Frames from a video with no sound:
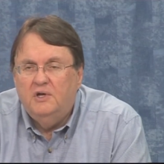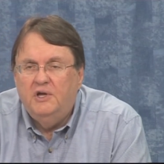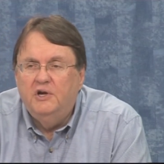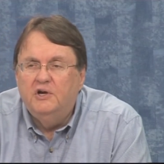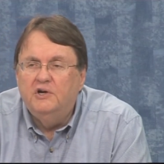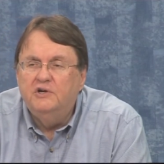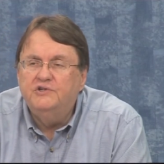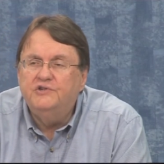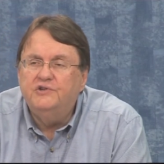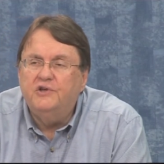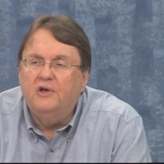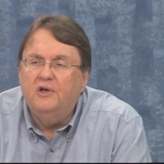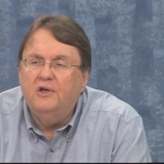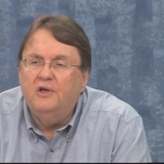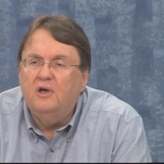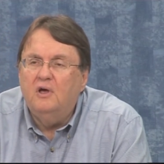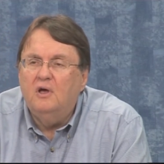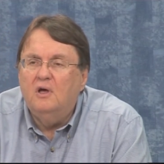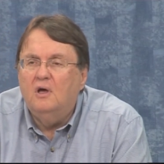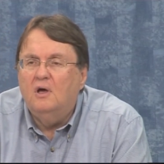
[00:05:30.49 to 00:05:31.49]
Here's
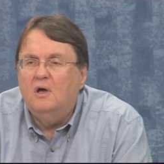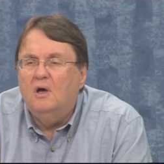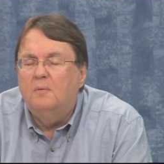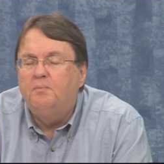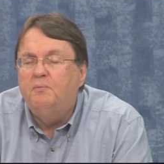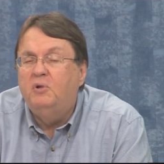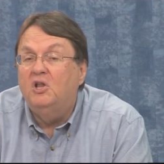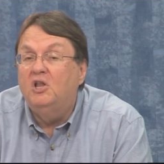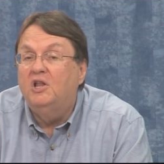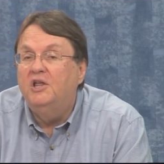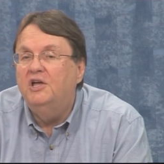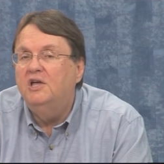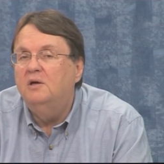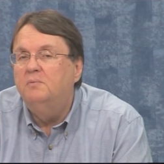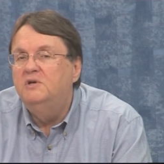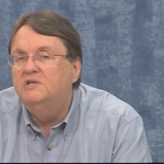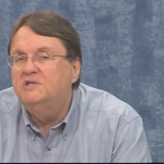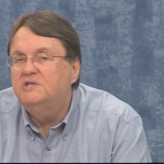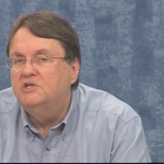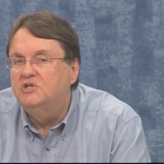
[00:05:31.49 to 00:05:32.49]
a
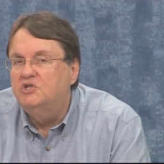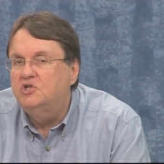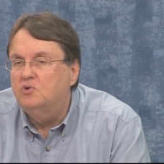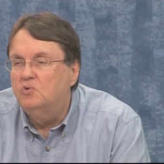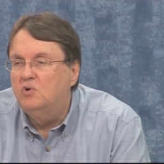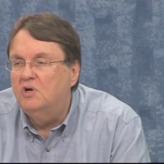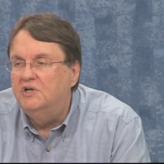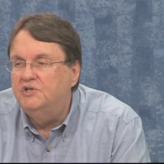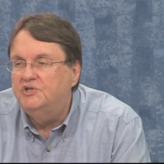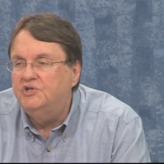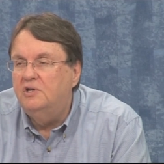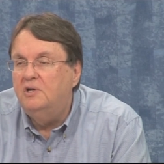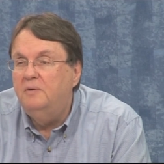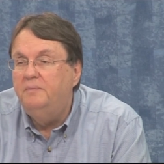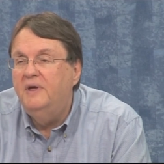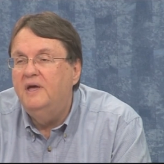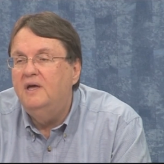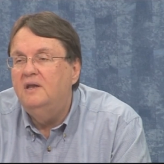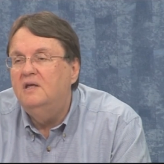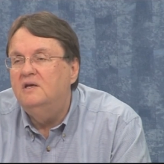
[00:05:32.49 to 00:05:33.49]
polygamous situation.
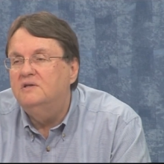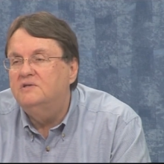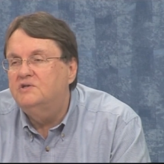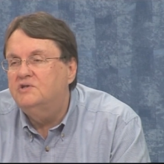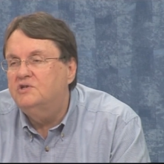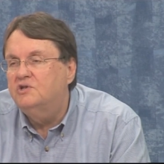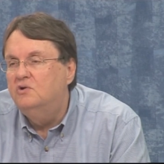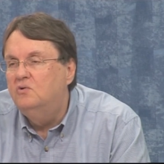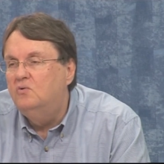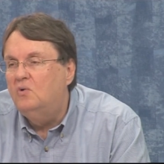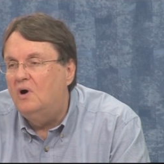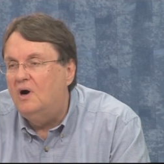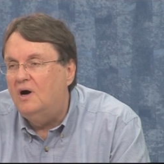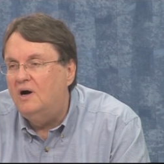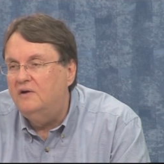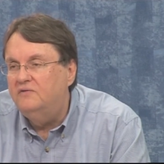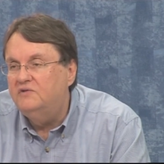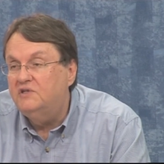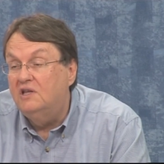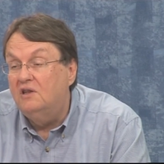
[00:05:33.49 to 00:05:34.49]
A man has two
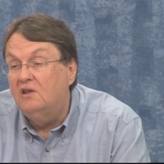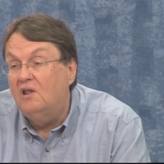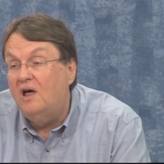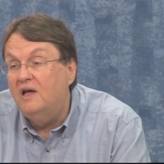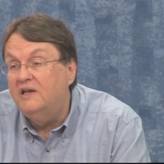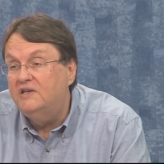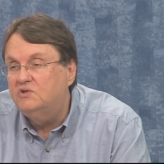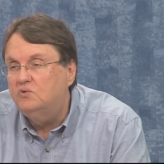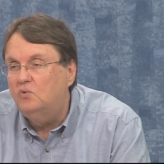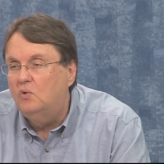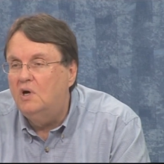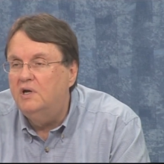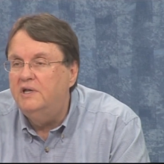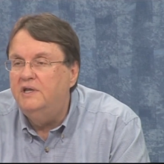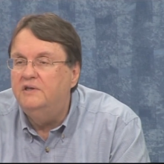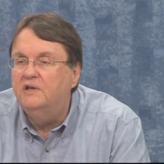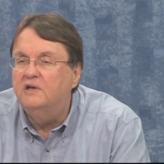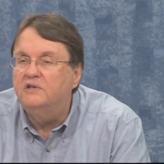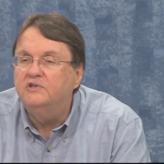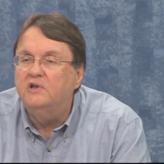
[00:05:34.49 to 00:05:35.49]
wives. He likes one,
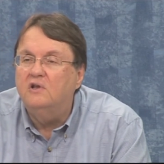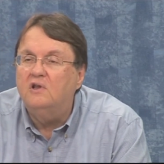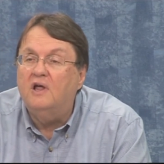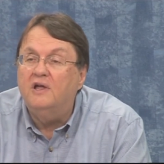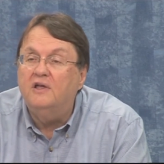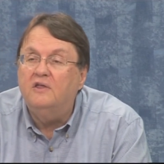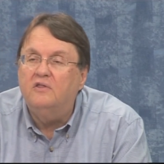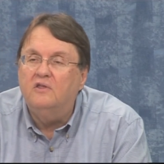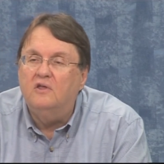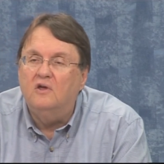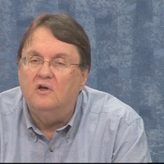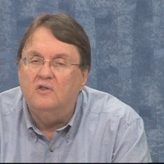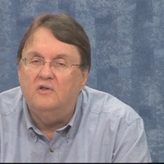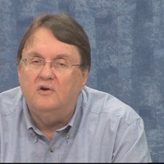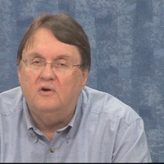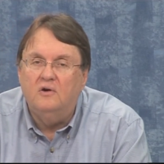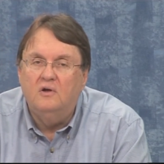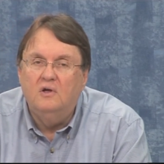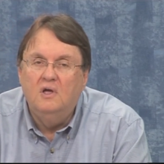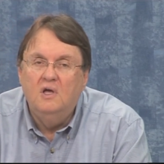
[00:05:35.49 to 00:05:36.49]
he doesn't like the
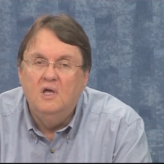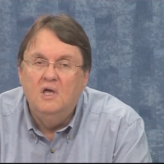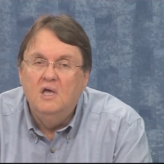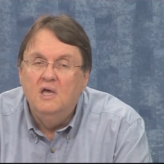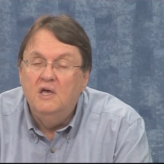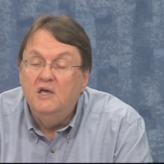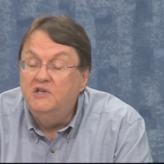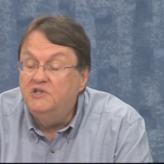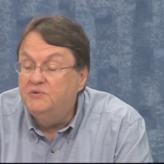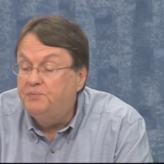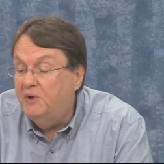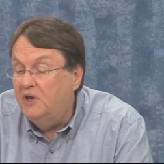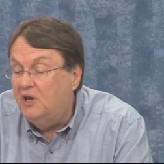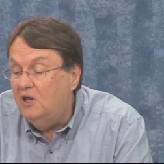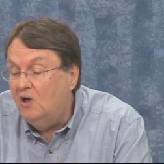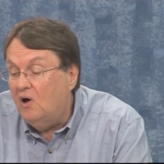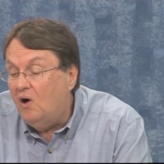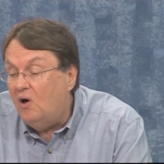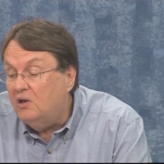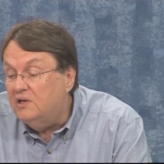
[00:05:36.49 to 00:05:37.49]
other. He's
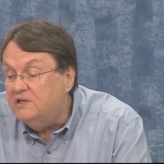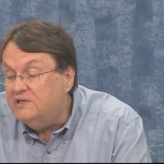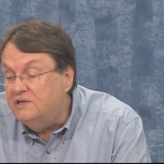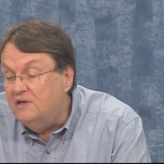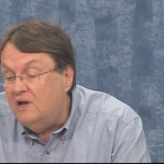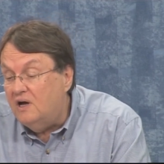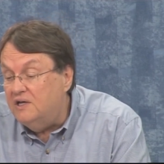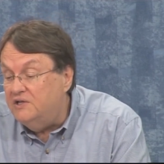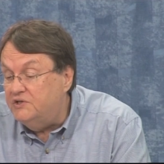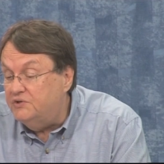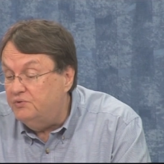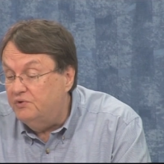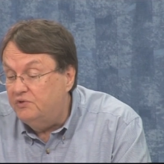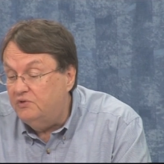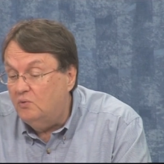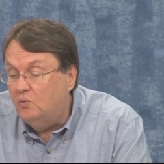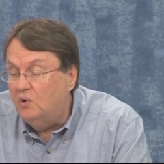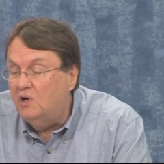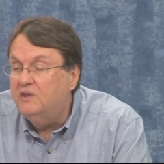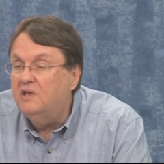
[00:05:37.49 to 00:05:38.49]
spending all his nights
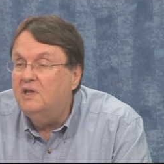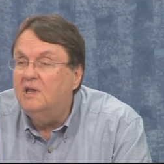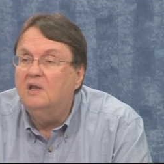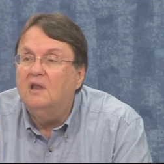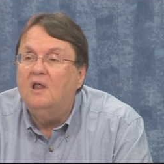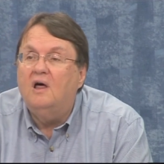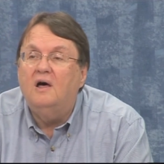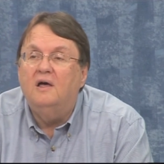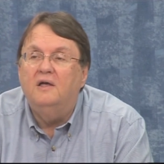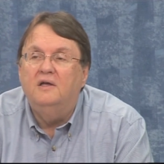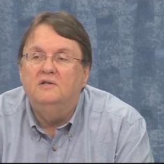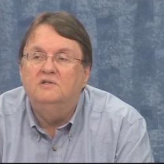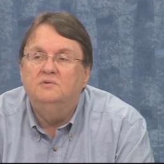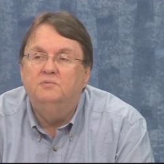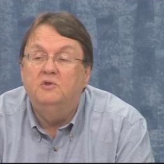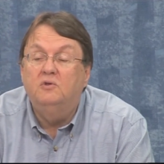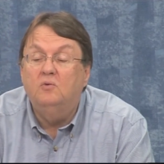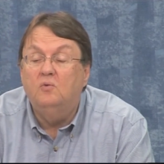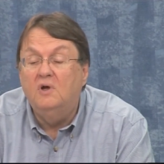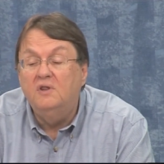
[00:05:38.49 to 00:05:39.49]
with the one that he
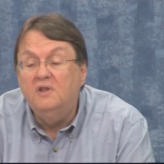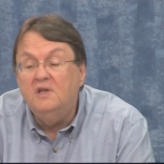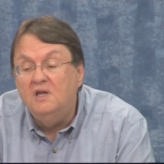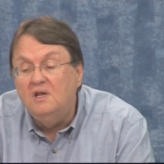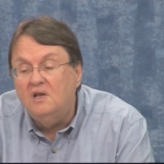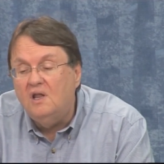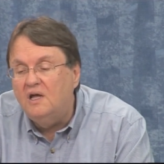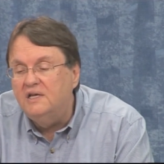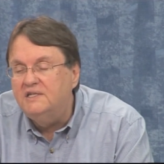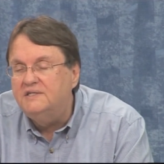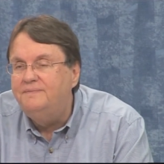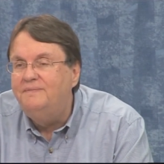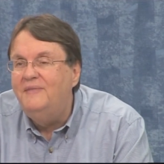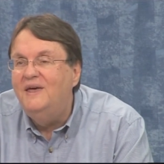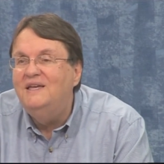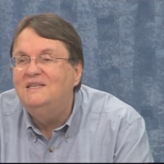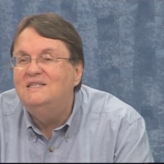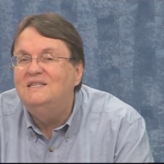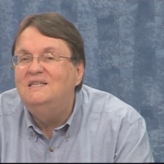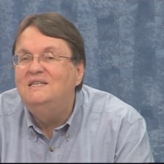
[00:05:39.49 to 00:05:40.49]
likes, but the one that he likes
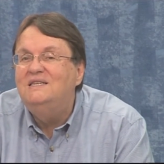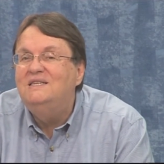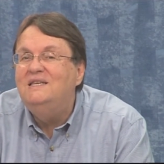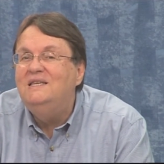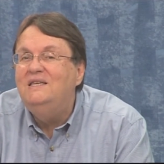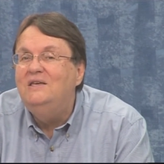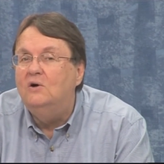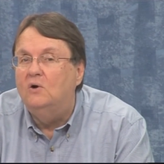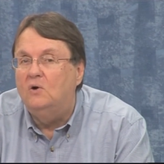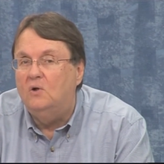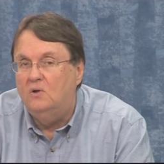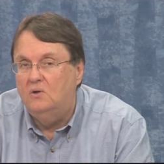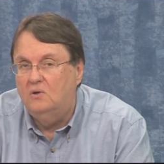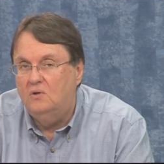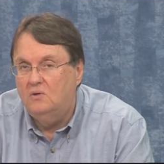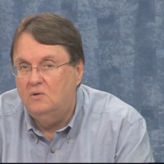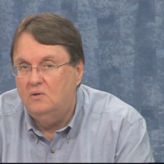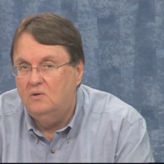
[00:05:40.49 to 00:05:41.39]
makes a deal.